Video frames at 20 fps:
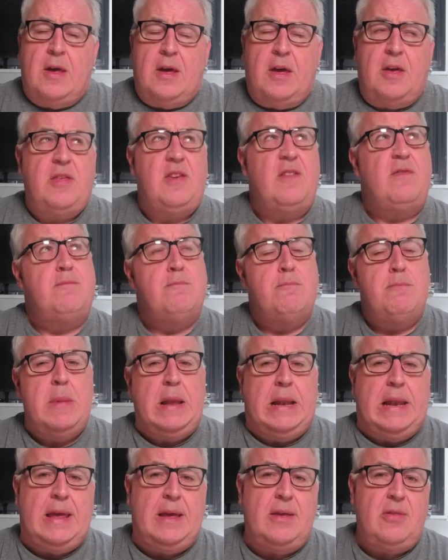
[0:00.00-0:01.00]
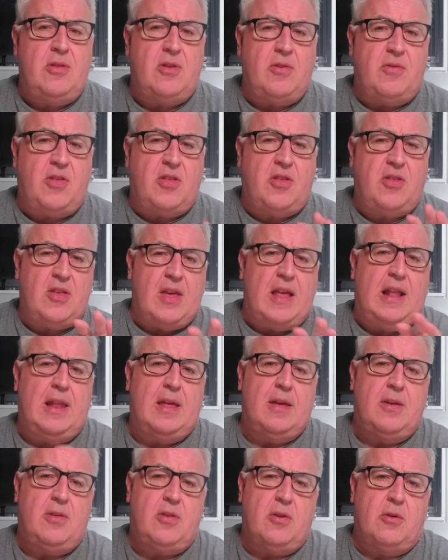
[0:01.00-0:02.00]
as if millions of
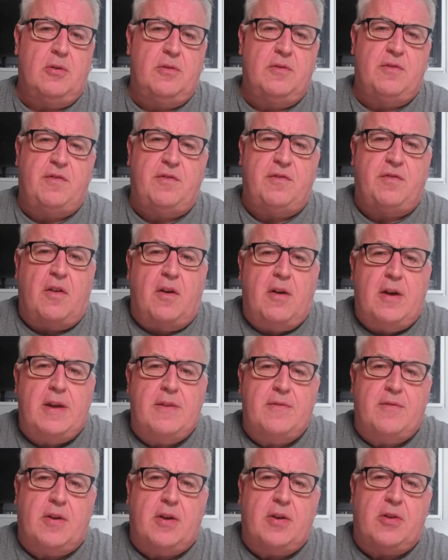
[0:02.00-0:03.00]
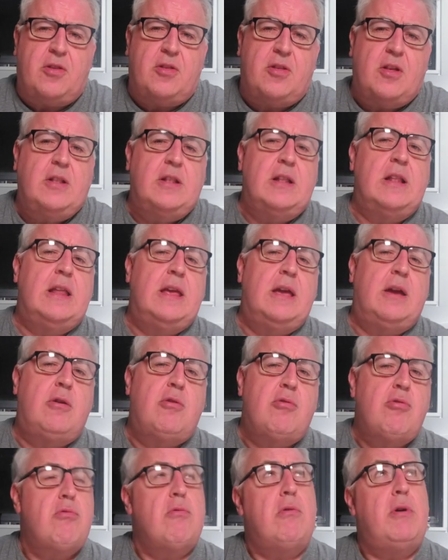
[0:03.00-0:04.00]
sellers on Fiverr suddenly
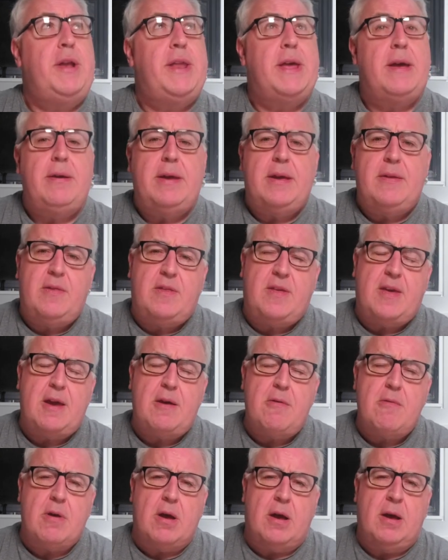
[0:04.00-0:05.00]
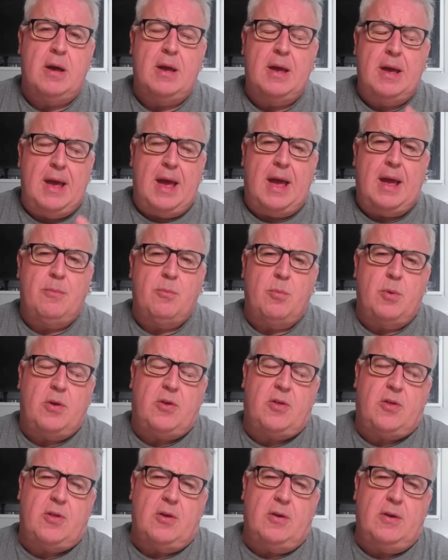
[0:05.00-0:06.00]
cried out in terror and were
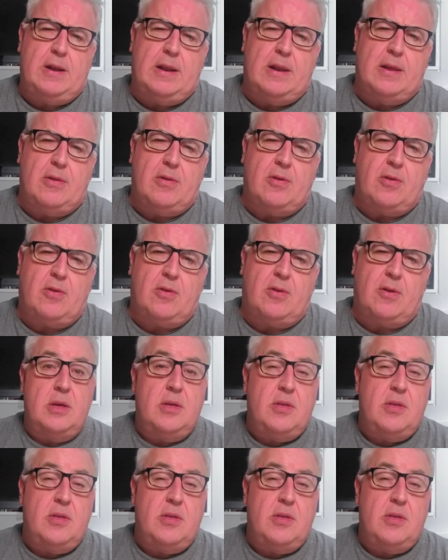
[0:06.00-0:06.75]
silenced.